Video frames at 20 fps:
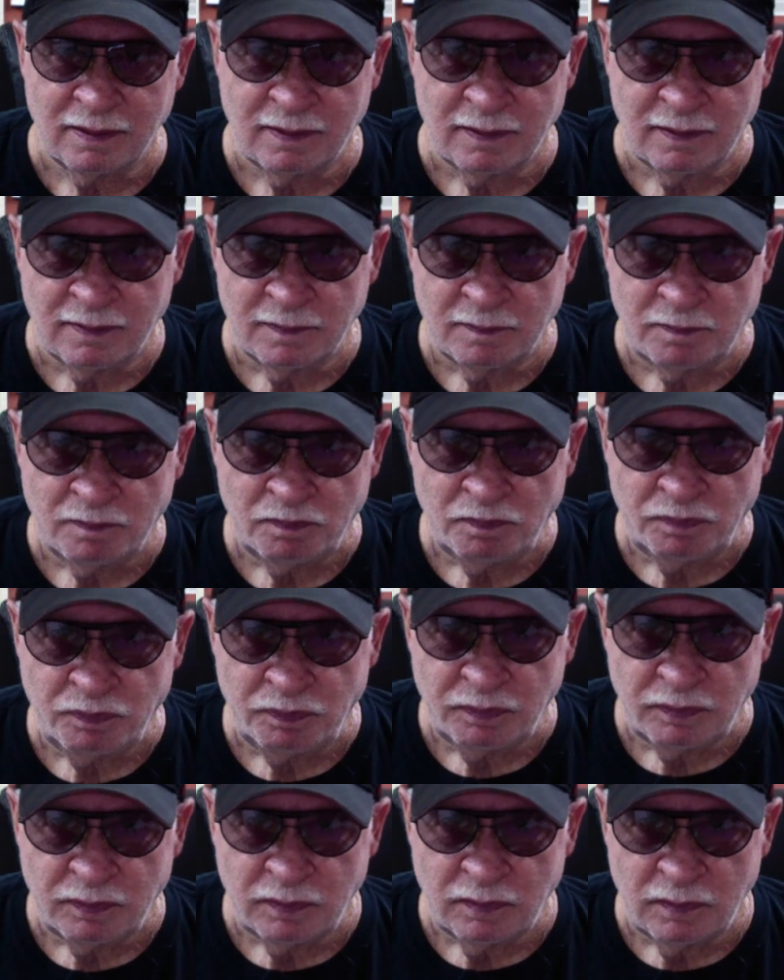
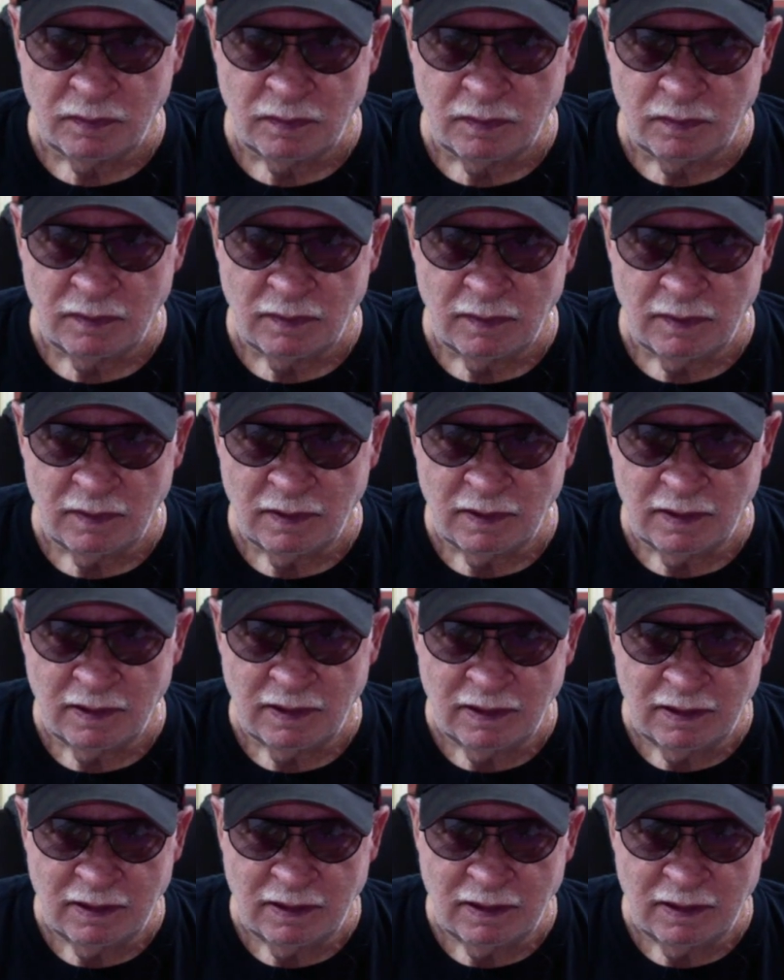Nobody speaks.